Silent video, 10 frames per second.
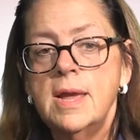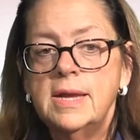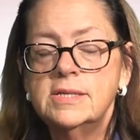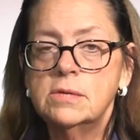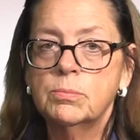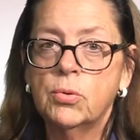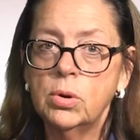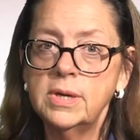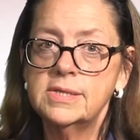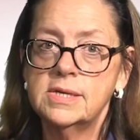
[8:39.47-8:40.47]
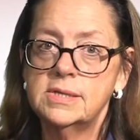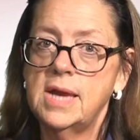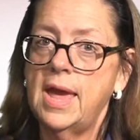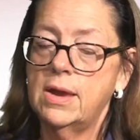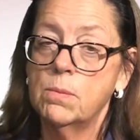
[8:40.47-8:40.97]
it's important to
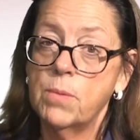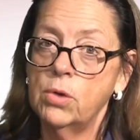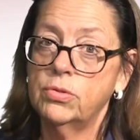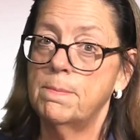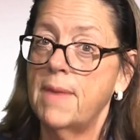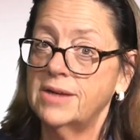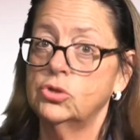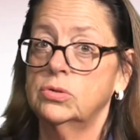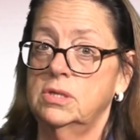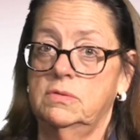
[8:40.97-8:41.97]
take both measures